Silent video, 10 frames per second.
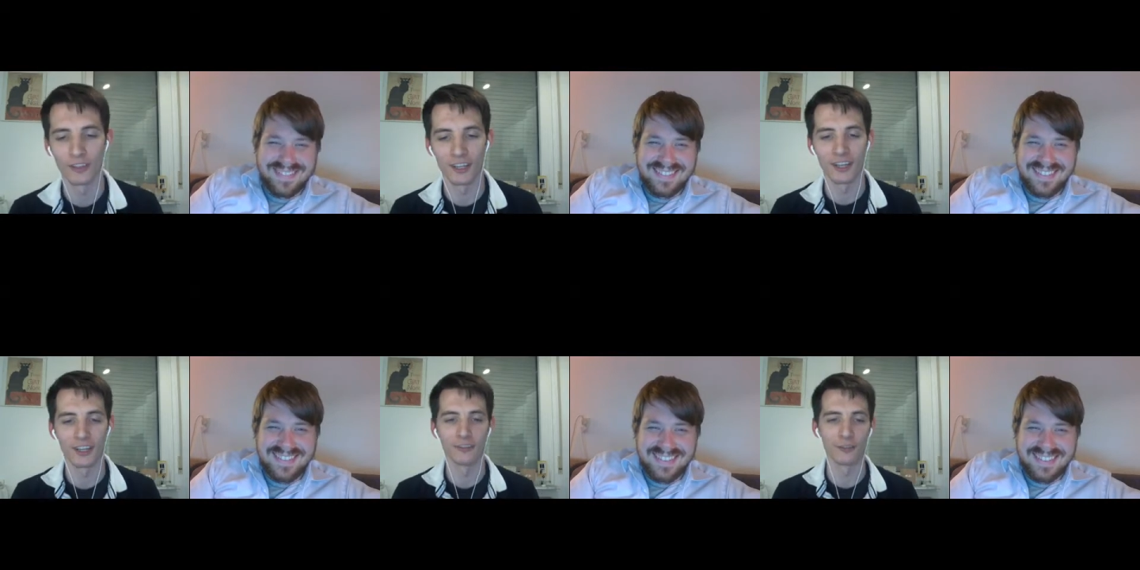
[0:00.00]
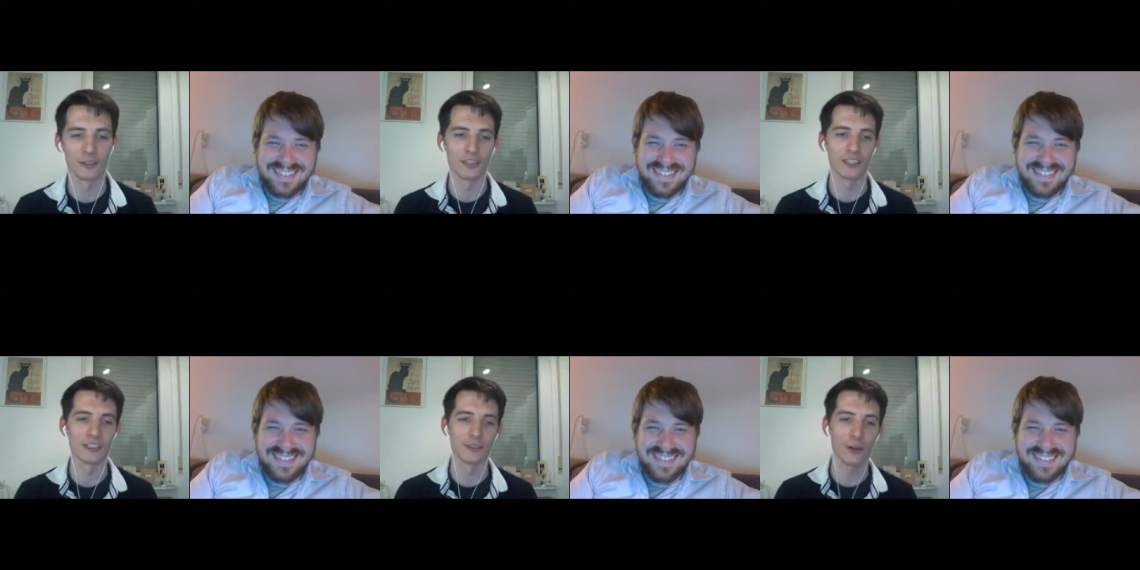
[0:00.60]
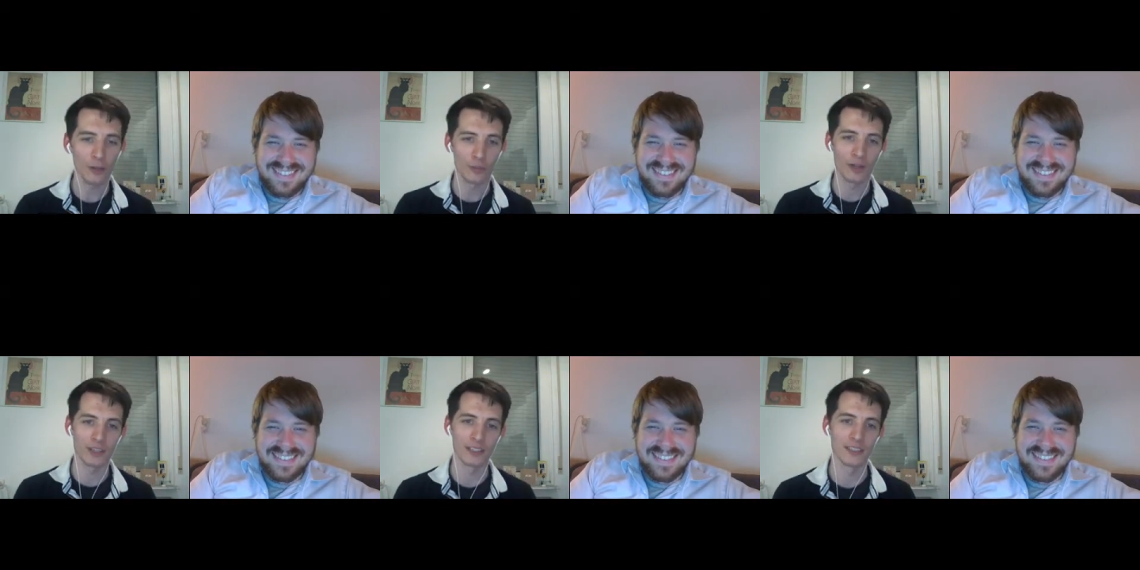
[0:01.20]
Speaker 1: What I've got you here to
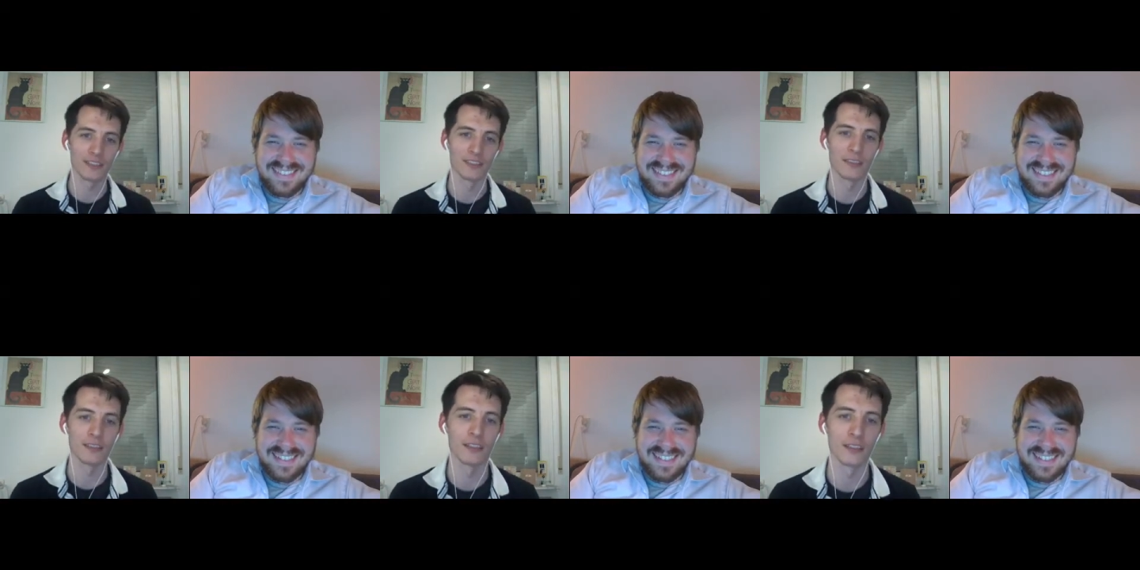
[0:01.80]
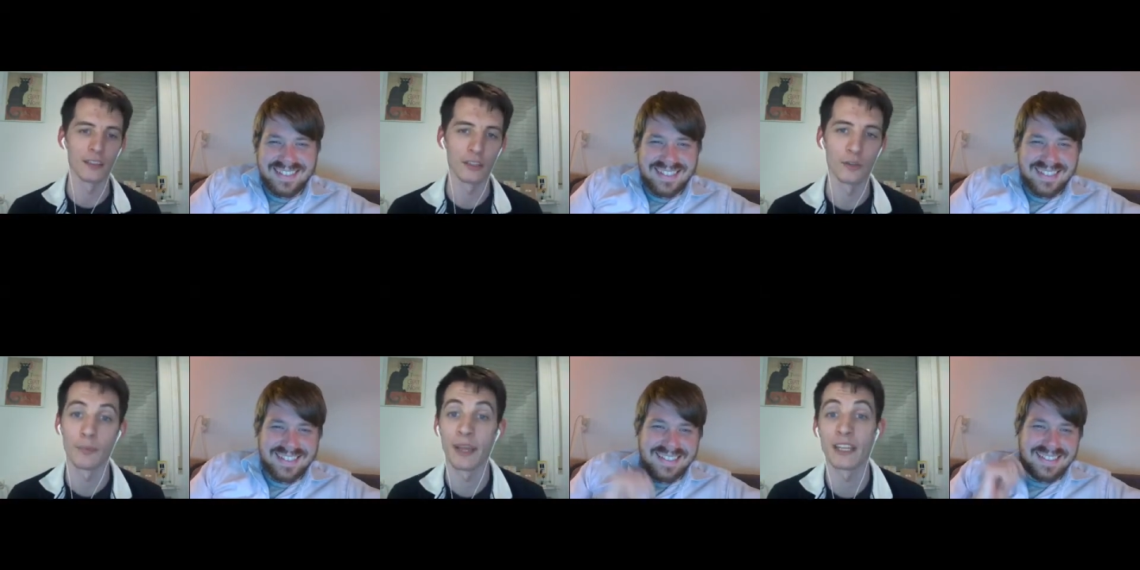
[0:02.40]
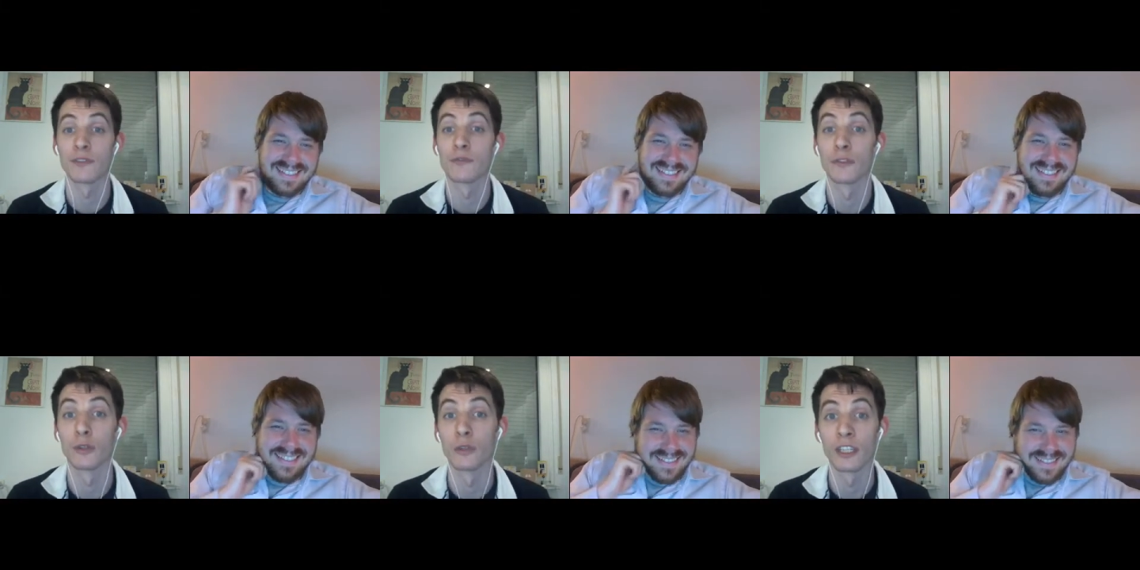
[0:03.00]
talk about is your
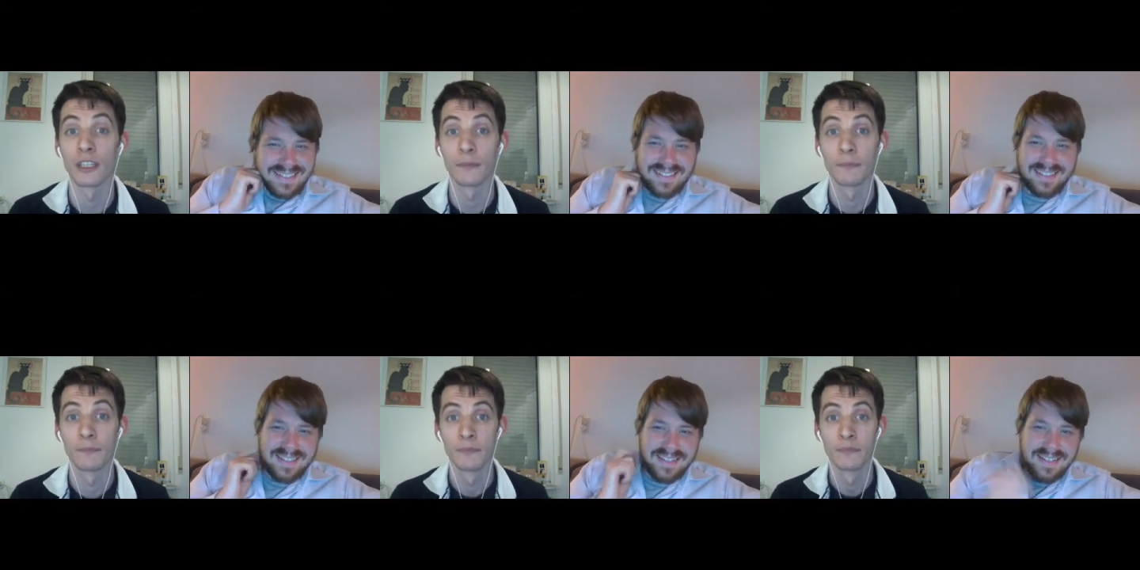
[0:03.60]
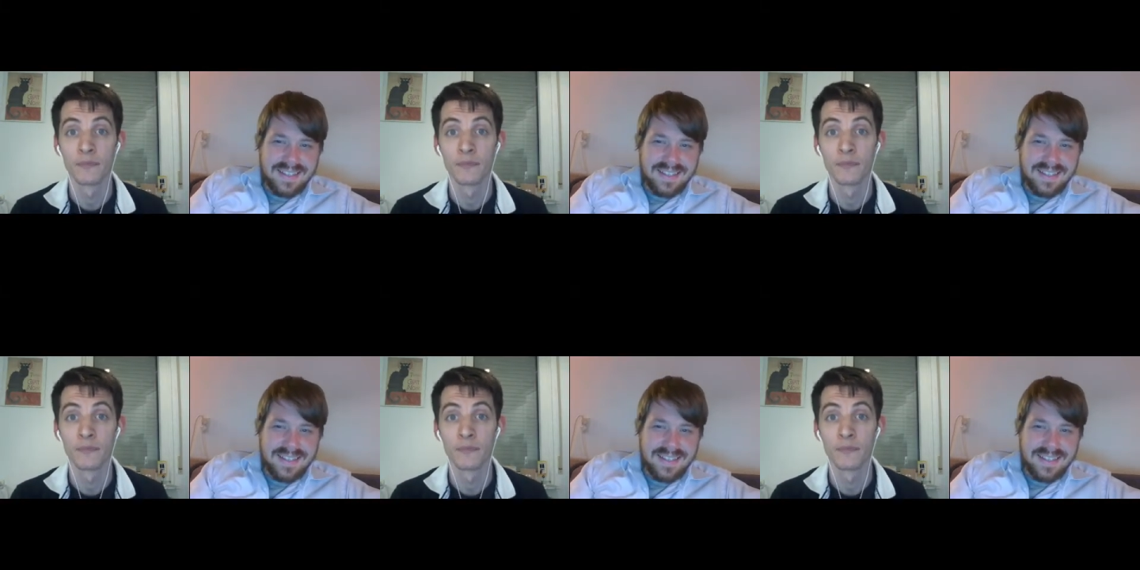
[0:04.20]
passion for cooking.